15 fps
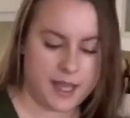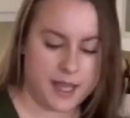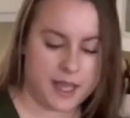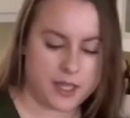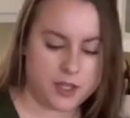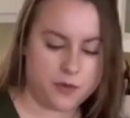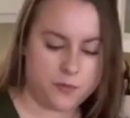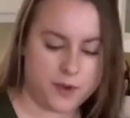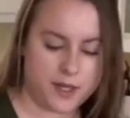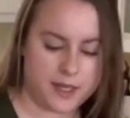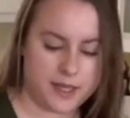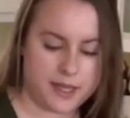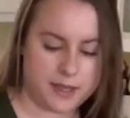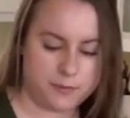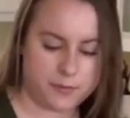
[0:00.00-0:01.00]
And you want to
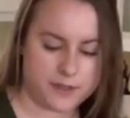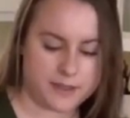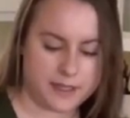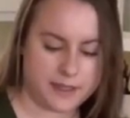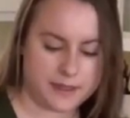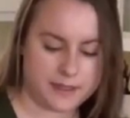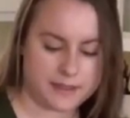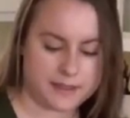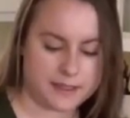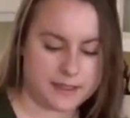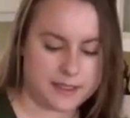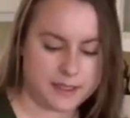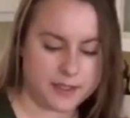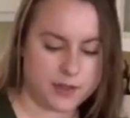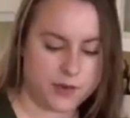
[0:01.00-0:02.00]
keep whisking this
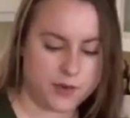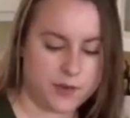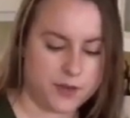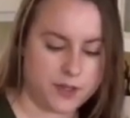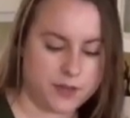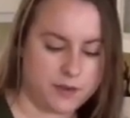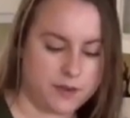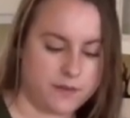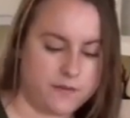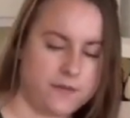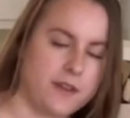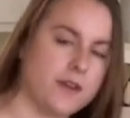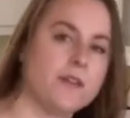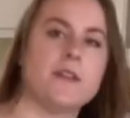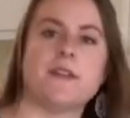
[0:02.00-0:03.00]
until you can
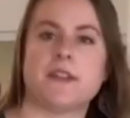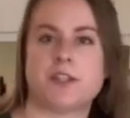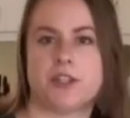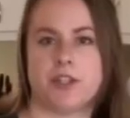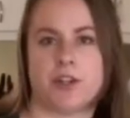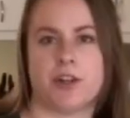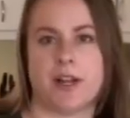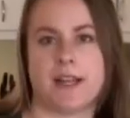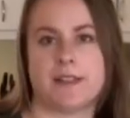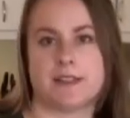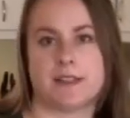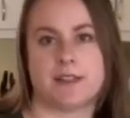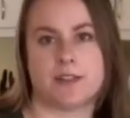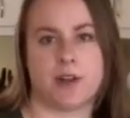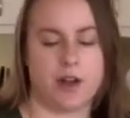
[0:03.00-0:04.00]
feel that the sugar has
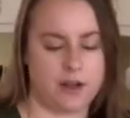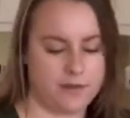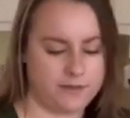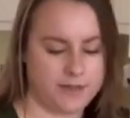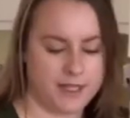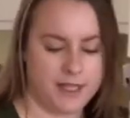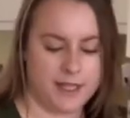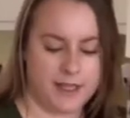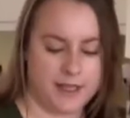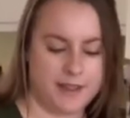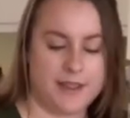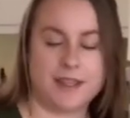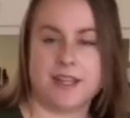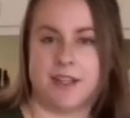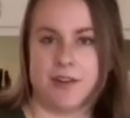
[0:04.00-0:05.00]
dissolved.
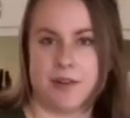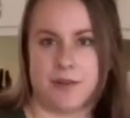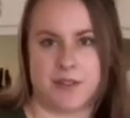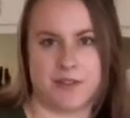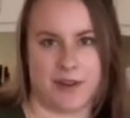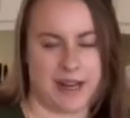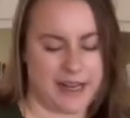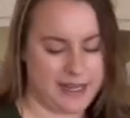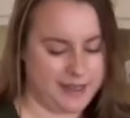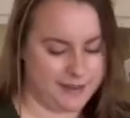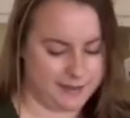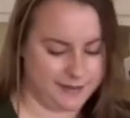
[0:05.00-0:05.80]
And then you know it's ready.